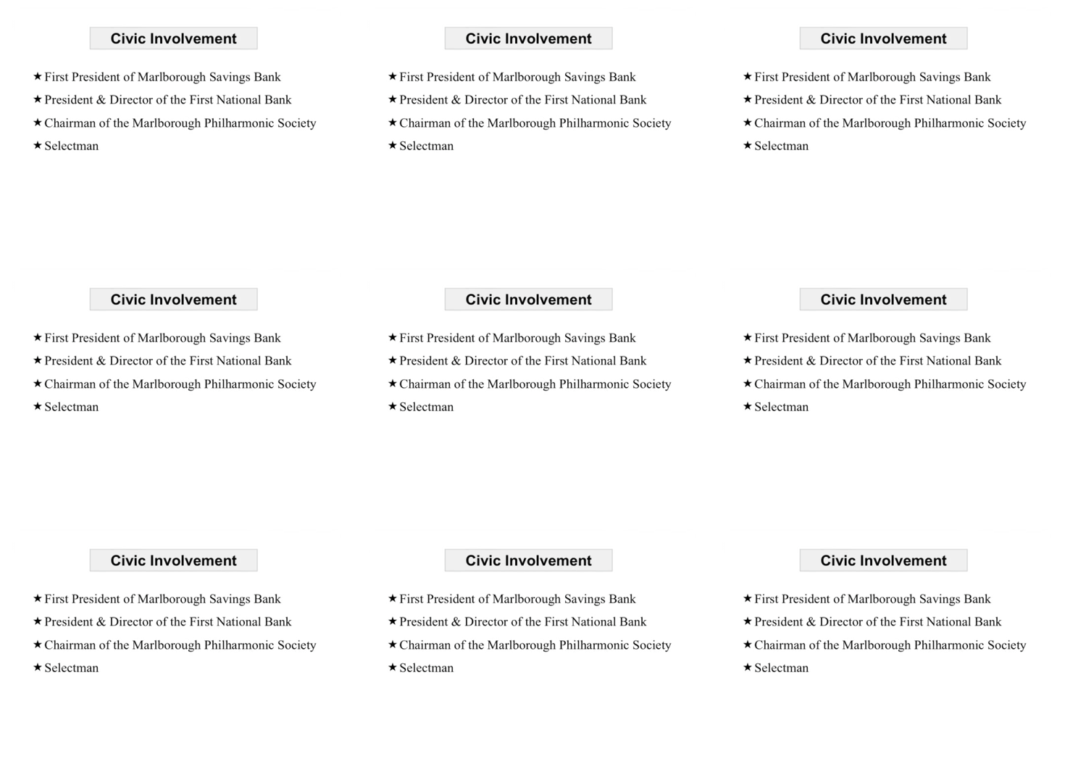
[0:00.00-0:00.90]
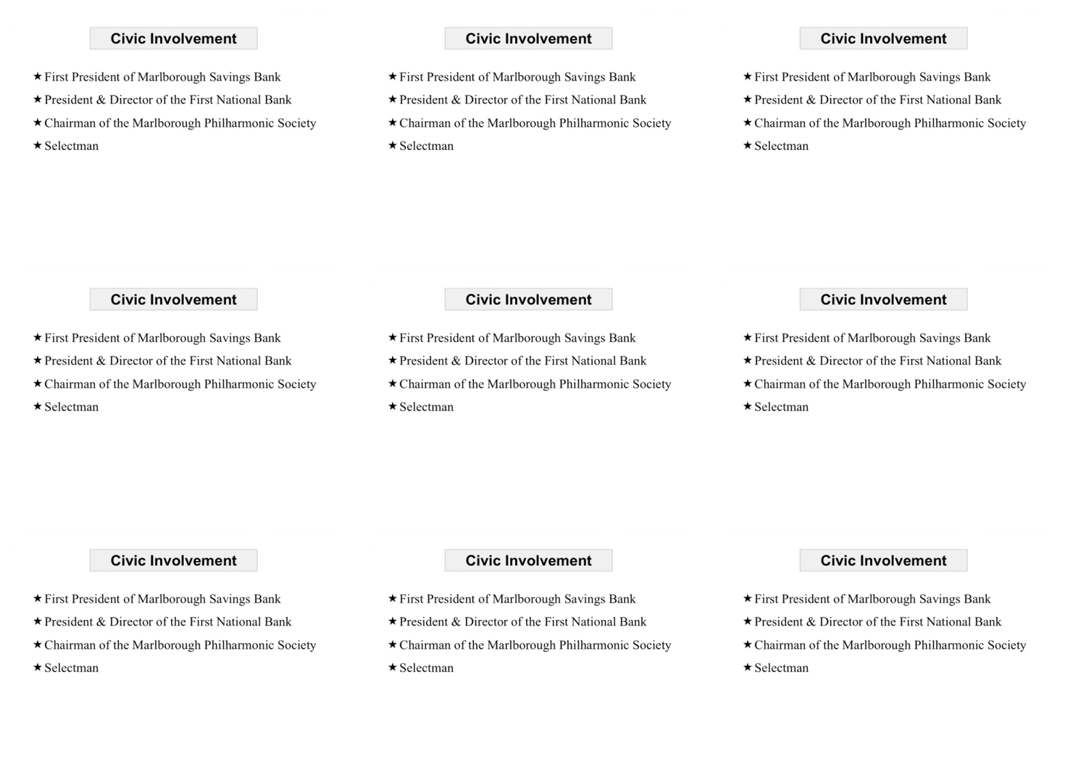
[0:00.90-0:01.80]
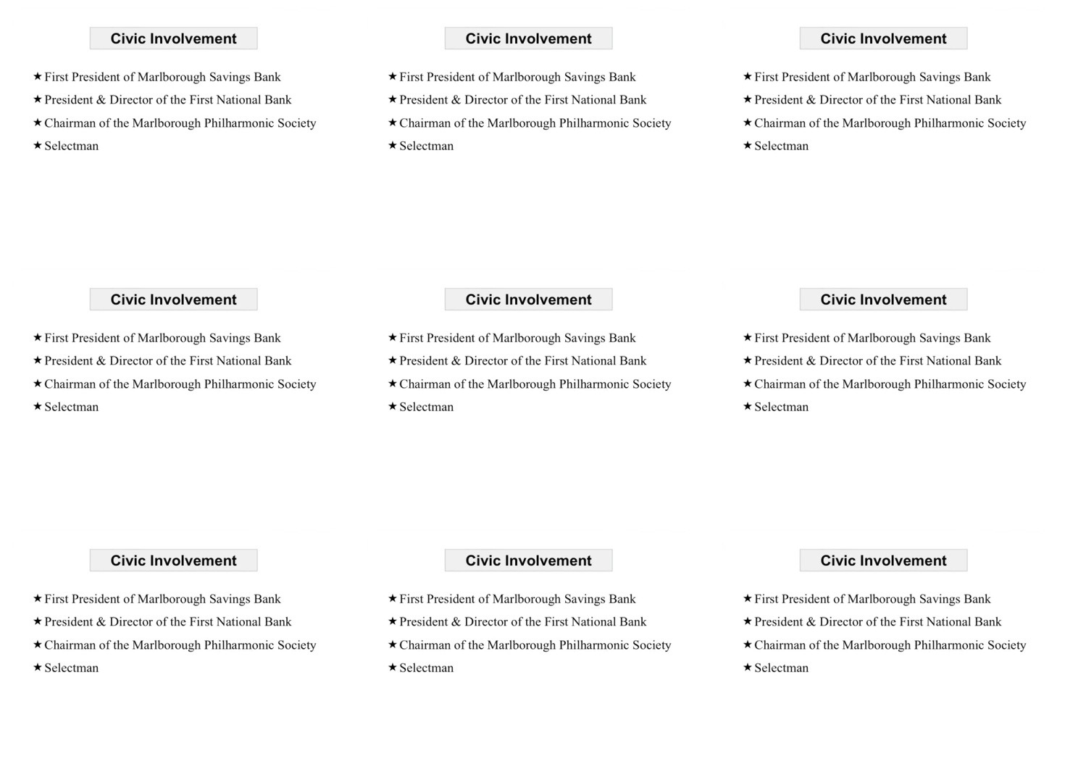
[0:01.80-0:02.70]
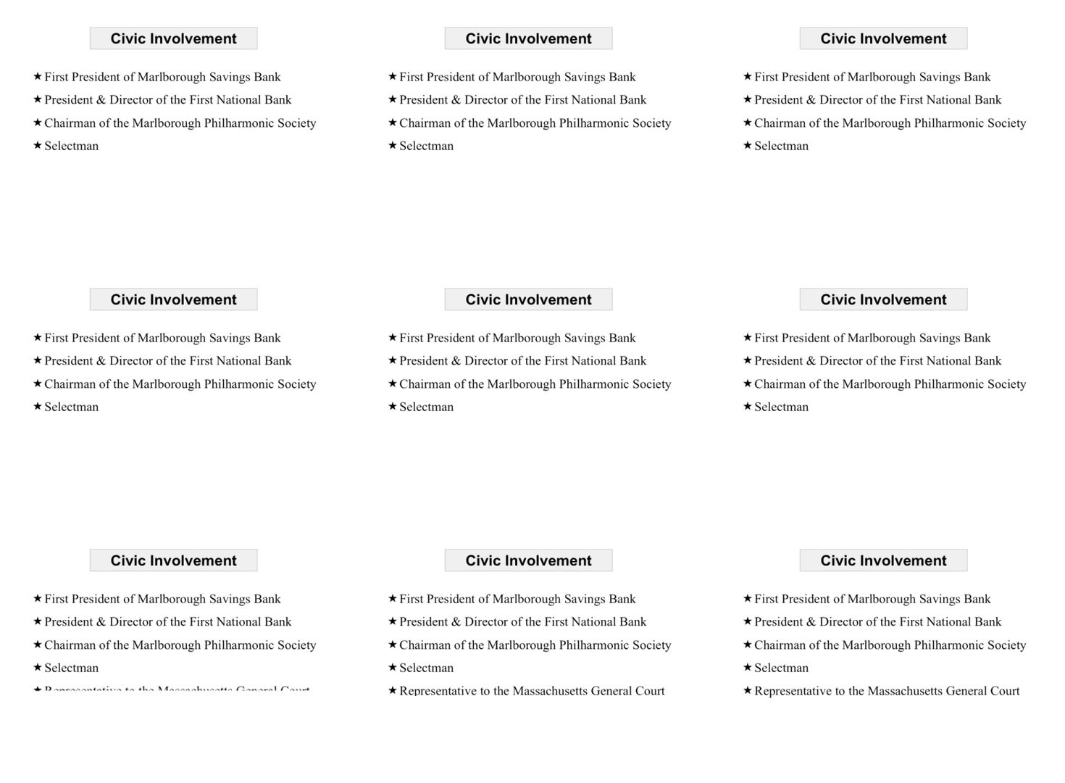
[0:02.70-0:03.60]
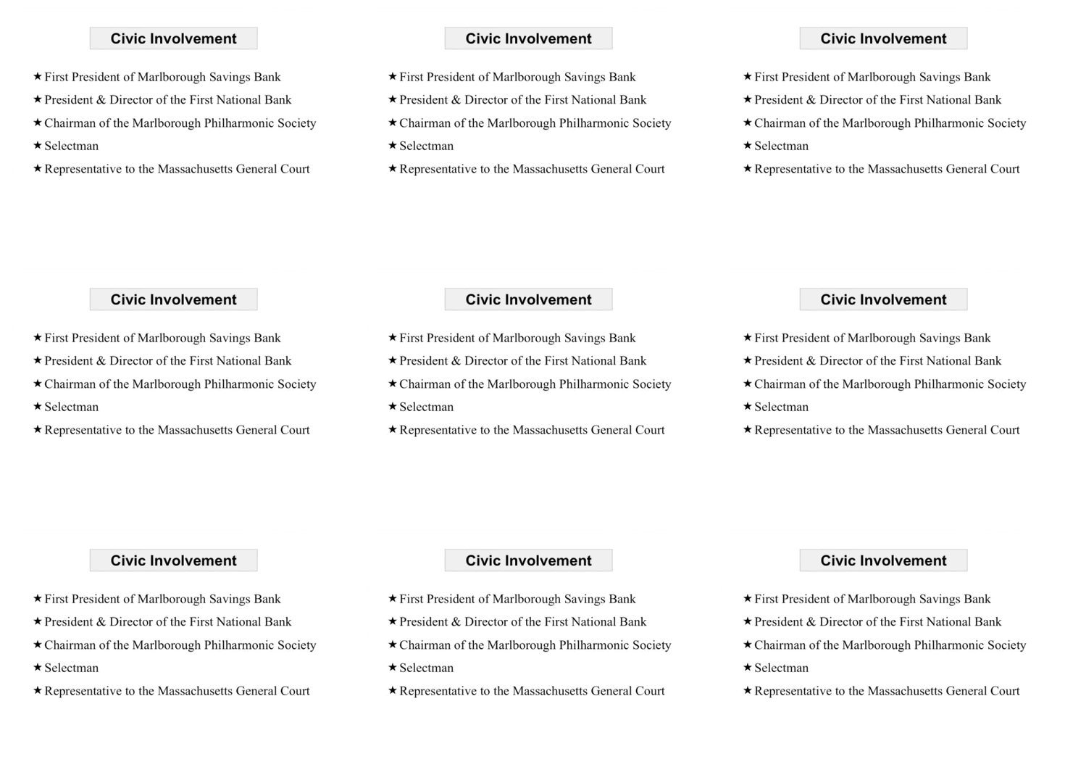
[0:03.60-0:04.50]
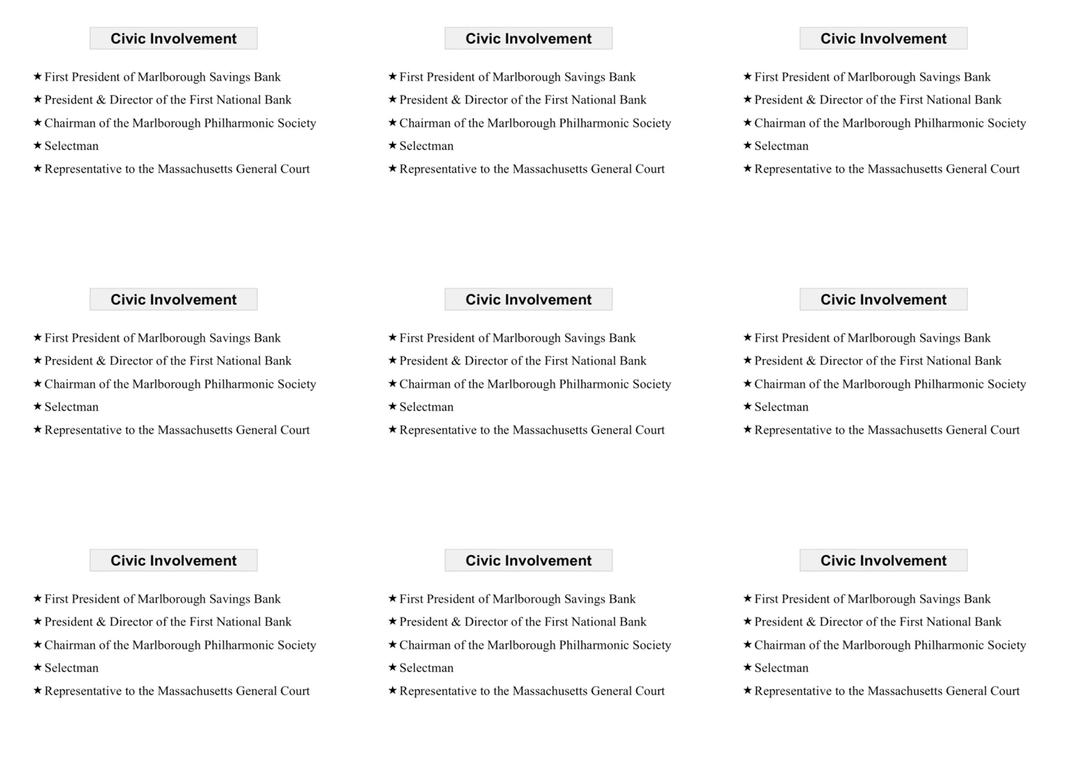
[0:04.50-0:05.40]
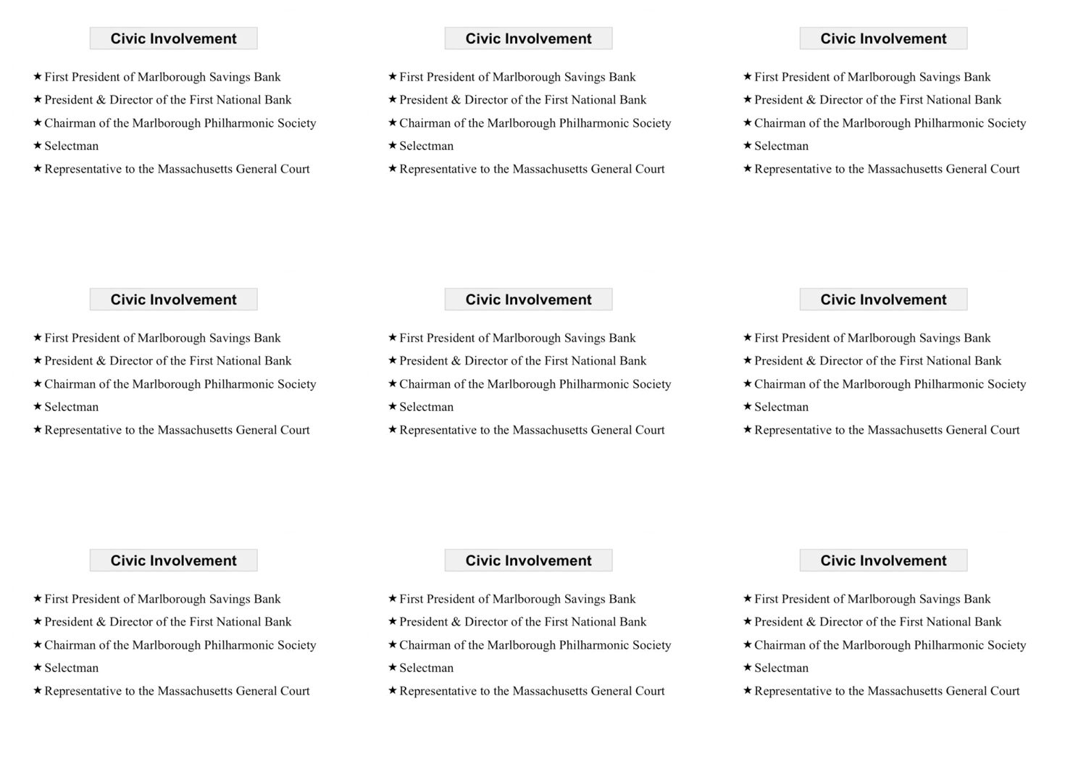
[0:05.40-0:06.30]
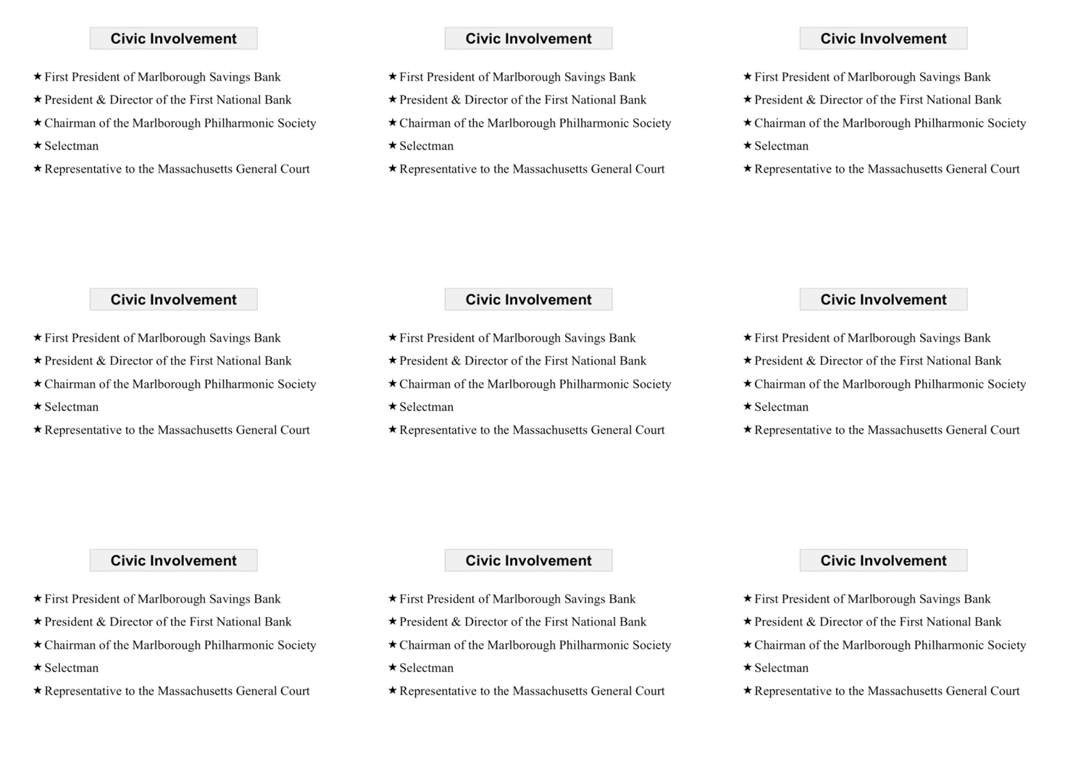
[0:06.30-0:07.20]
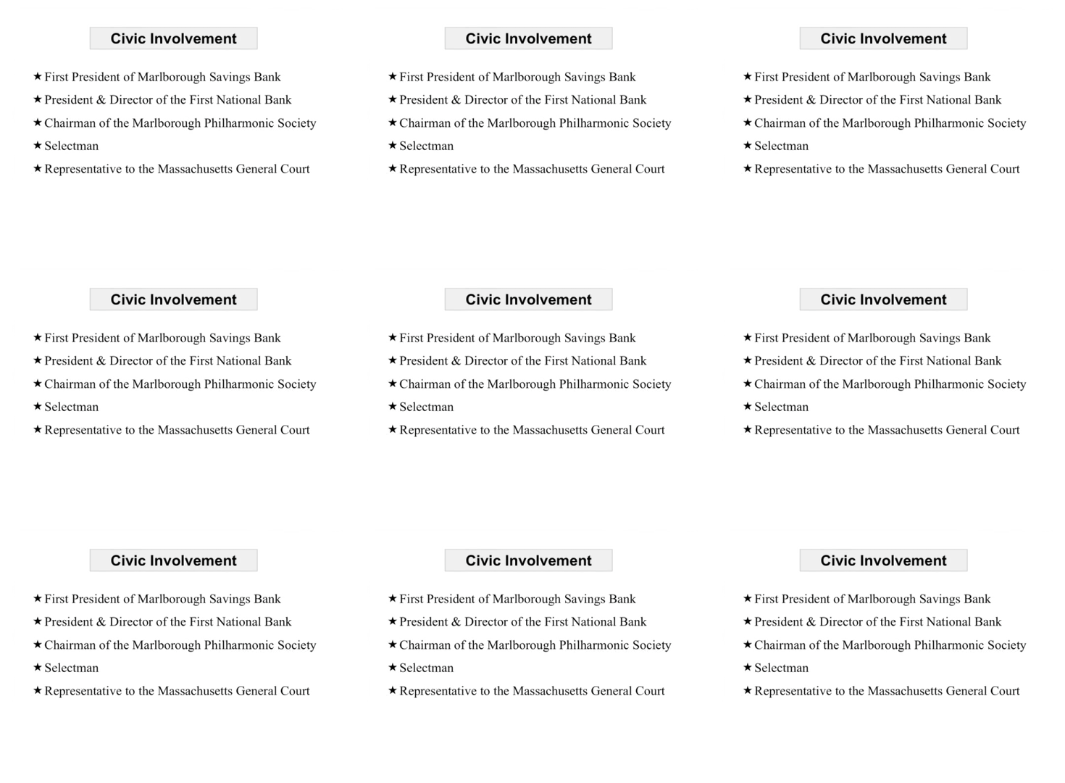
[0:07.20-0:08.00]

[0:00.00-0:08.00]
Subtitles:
Nobody's mouth can be seen.